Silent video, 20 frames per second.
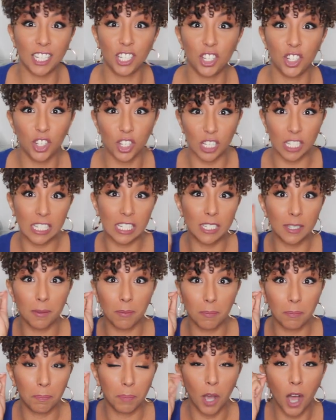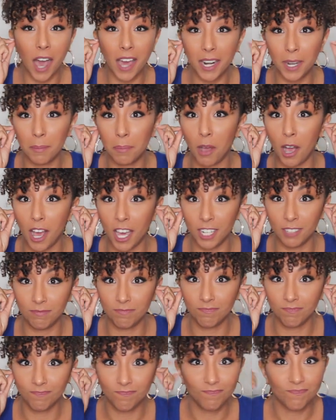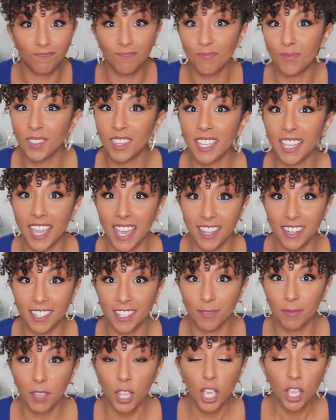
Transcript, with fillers: It's just pod and pod, the end.